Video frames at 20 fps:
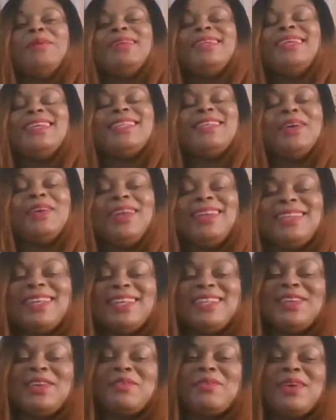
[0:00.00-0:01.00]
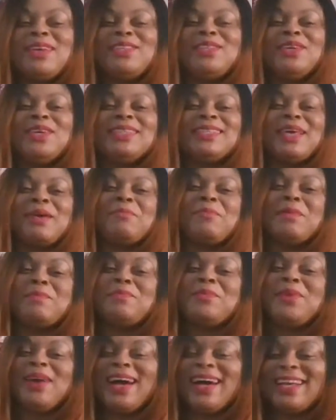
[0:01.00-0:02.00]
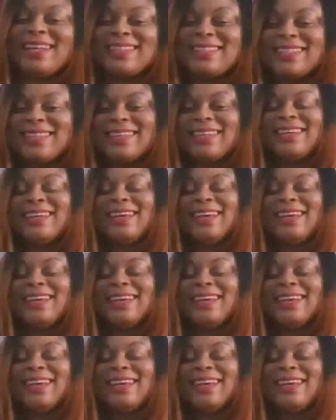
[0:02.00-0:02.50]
these are necessary questions that people ask.